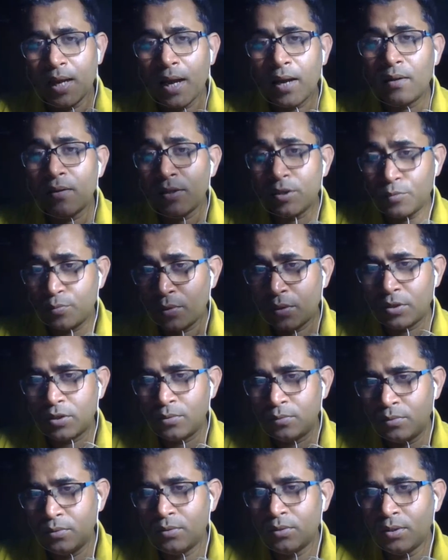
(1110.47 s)
higher as
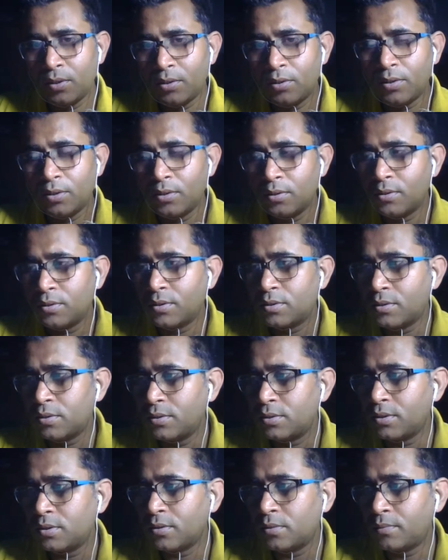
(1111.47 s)
possible into the
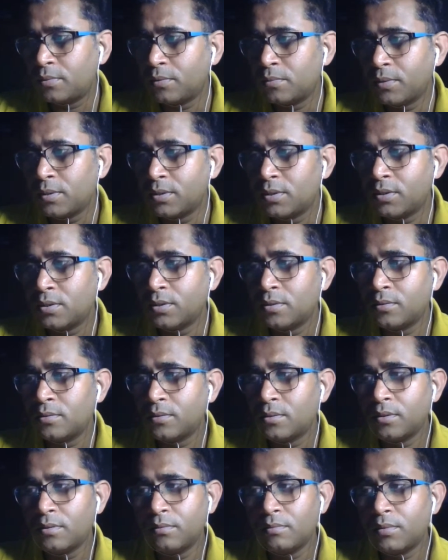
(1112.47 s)
search engine optimization.
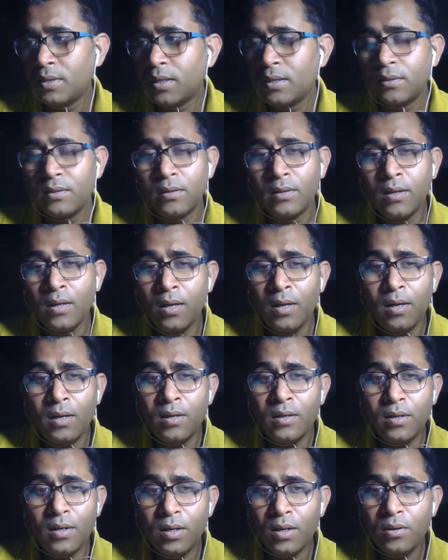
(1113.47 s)
So, and
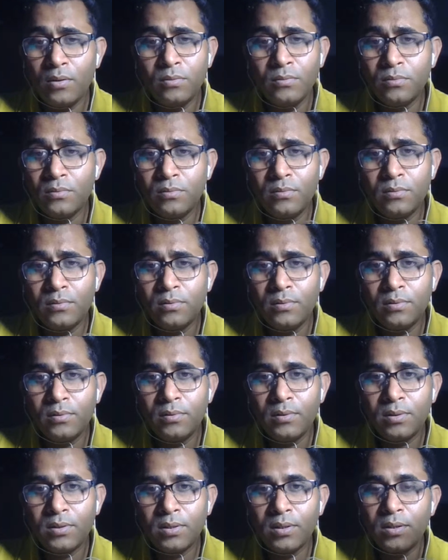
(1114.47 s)
now,
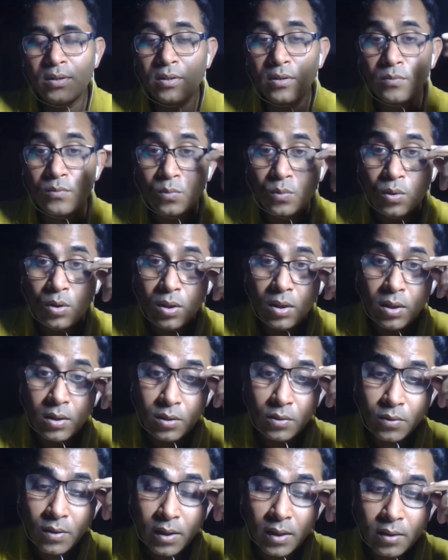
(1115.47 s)
this internet
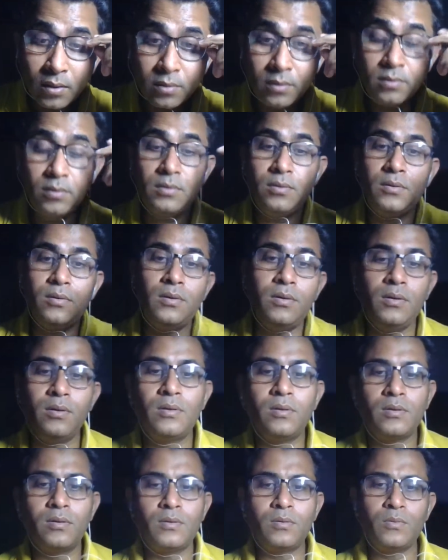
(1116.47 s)
world, you can
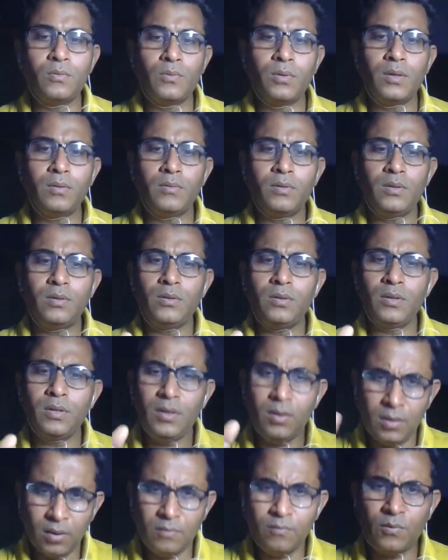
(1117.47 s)

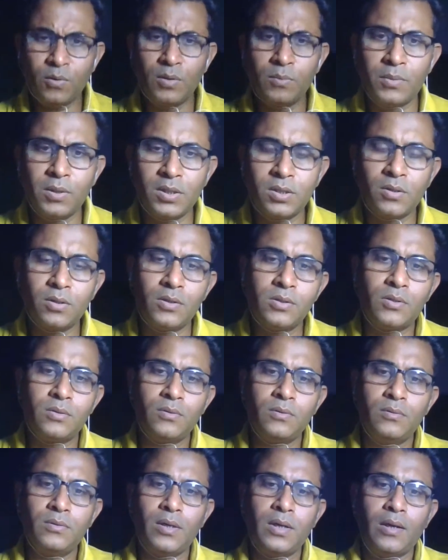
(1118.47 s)
in WordPress
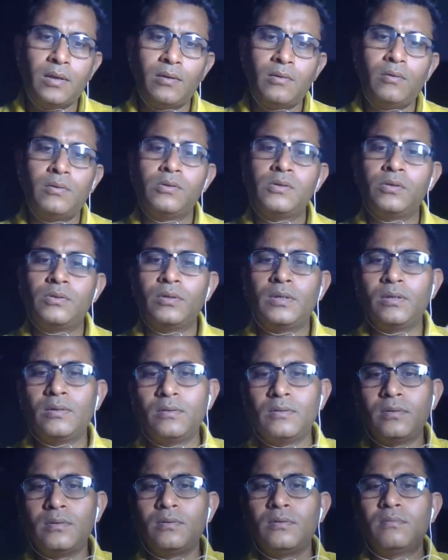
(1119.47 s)
also, and also
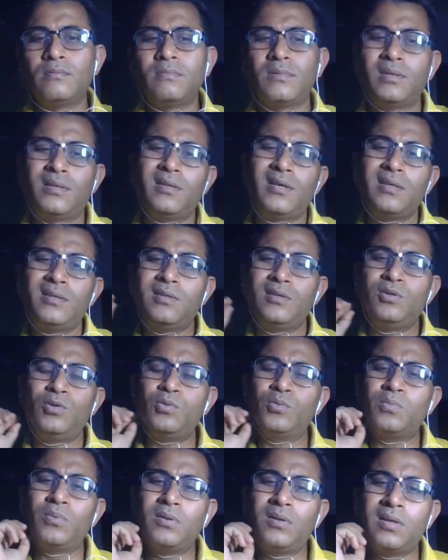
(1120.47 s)
in other
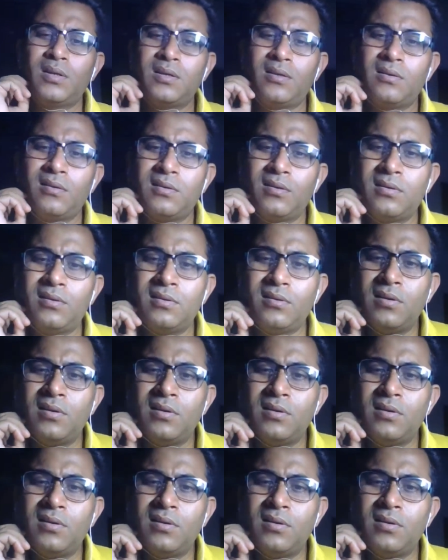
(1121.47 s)
Drupal and